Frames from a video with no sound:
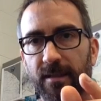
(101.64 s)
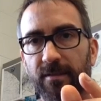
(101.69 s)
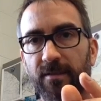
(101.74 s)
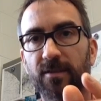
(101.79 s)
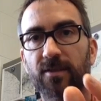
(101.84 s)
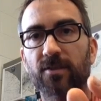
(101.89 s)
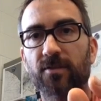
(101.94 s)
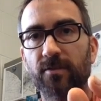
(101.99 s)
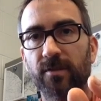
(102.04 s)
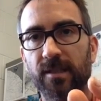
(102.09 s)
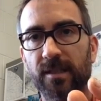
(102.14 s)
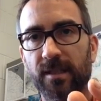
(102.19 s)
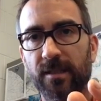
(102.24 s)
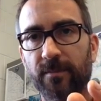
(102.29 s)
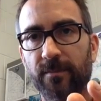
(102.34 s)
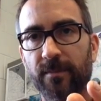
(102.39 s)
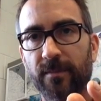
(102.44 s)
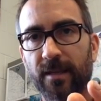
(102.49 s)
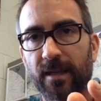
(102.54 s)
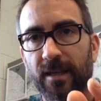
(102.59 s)
in the
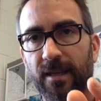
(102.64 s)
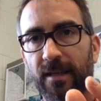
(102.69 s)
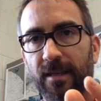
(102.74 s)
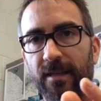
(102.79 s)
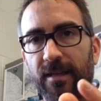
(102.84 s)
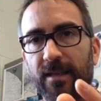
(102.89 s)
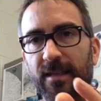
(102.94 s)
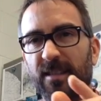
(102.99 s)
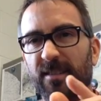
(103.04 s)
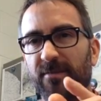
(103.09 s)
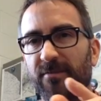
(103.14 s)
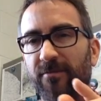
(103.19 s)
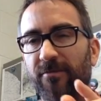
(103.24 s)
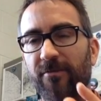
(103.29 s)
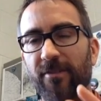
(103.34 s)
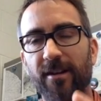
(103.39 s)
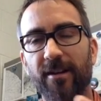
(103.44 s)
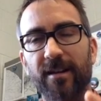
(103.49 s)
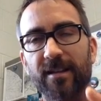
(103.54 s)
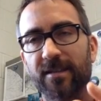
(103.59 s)
stream, and
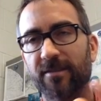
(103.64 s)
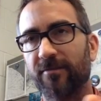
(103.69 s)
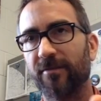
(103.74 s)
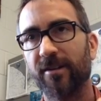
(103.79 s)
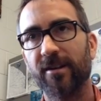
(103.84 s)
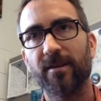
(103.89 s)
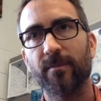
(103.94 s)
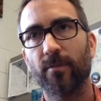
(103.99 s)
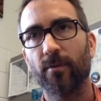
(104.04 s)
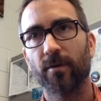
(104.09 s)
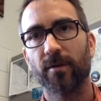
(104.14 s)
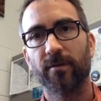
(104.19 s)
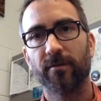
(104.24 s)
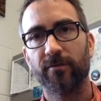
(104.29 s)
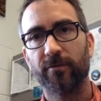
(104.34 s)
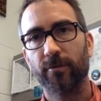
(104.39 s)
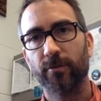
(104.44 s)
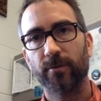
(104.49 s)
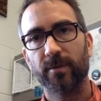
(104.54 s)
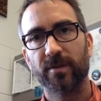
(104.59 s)
it's a very important
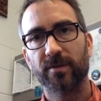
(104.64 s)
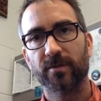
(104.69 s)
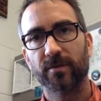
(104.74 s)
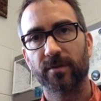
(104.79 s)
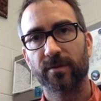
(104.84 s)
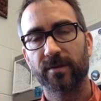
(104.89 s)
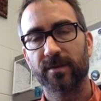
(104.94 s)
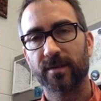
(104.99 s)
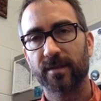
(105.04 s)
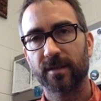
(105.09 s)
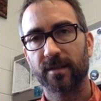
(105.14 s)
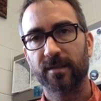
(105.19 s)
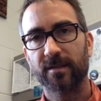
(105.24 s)
food resource.